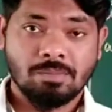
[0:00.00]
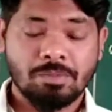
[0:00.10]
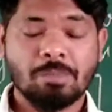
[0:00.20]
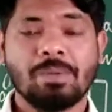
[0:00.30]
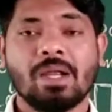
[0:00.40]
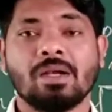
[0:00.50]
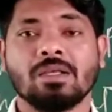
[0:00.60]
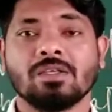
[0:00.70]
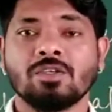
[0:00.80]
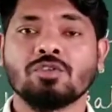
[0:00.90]

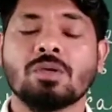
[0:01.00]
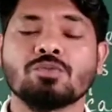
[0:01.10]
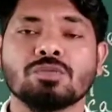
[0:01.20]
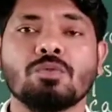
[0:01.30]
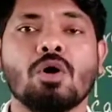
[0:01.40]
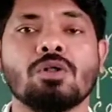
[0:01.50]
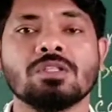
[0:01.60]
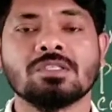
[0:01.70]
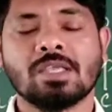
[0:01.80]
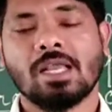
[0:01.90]
prepared is of
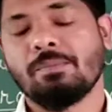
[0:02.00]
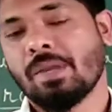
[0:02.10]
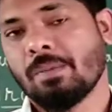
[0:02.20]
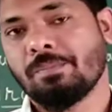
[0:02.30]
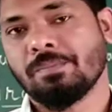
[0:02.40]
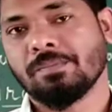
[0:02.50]
small scale map.